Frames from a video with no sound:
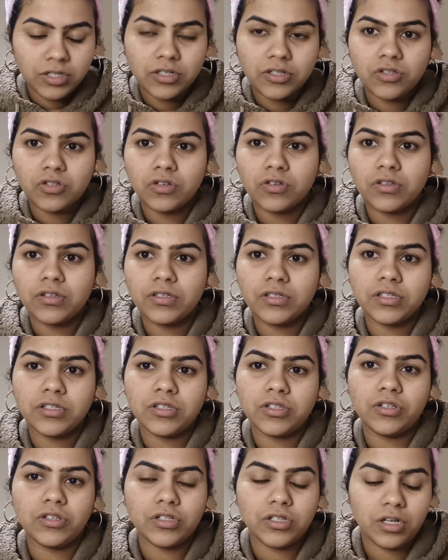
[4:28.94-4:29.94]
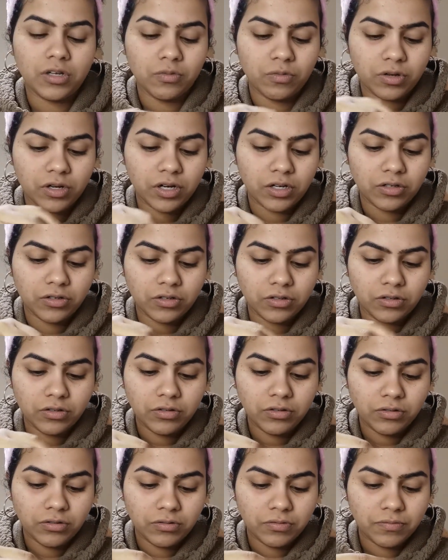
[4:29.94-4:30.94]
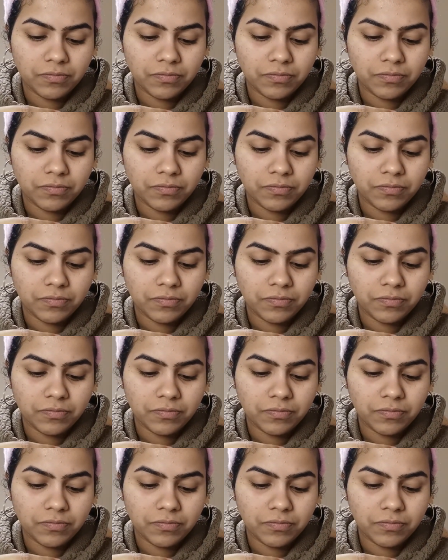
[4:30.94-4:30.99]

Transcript: So this is usually what I do.